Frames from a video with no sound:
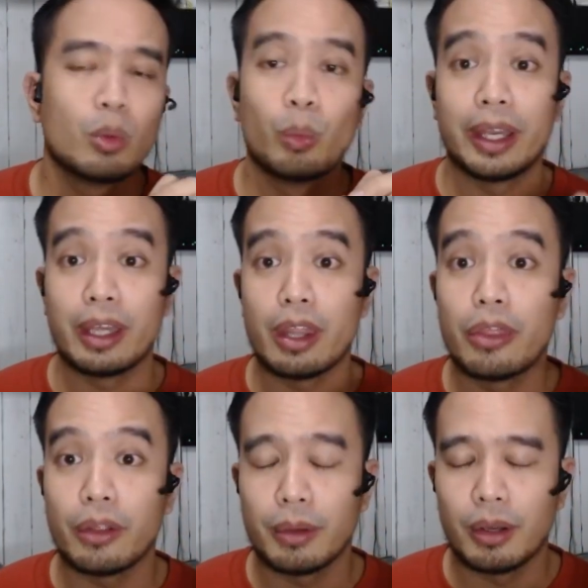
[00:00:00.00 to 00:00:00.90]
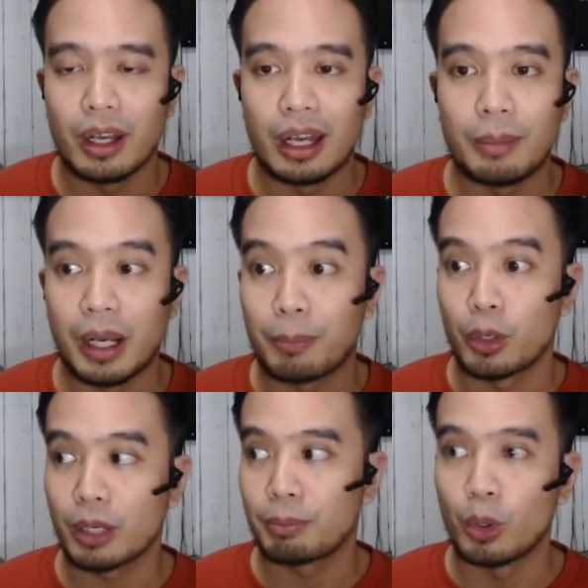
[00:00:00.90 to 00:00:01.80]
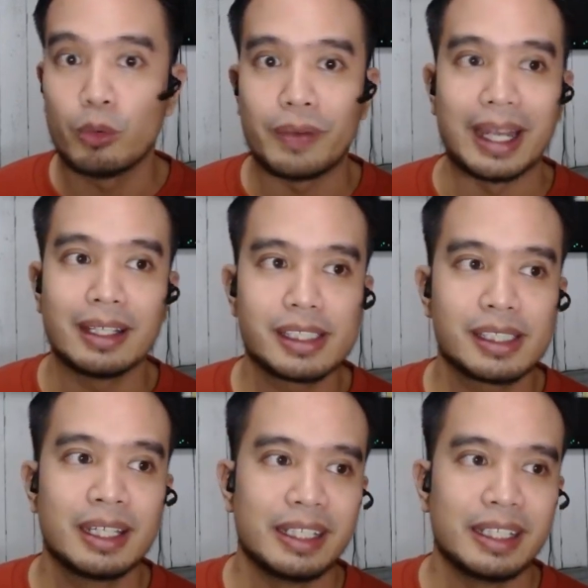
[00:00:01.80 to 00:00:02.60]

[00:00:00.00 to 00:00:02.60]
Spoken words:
with Upwork profiles,